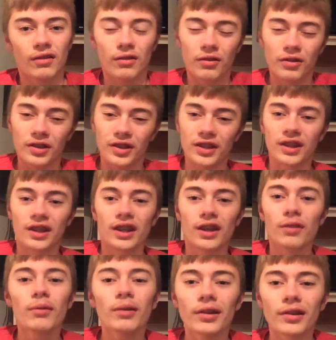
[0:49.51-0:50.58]
Or did it
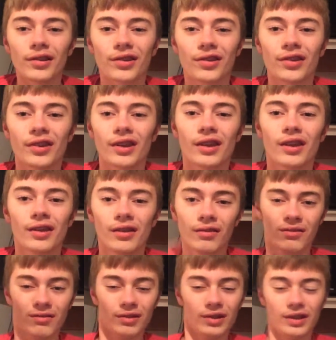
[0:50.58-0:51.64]
get worse?
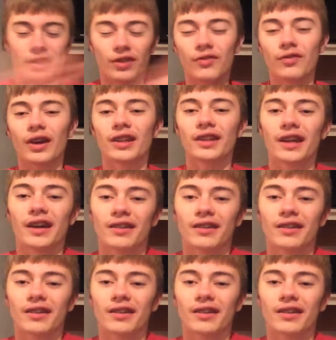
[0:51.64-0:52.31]
Well, let's find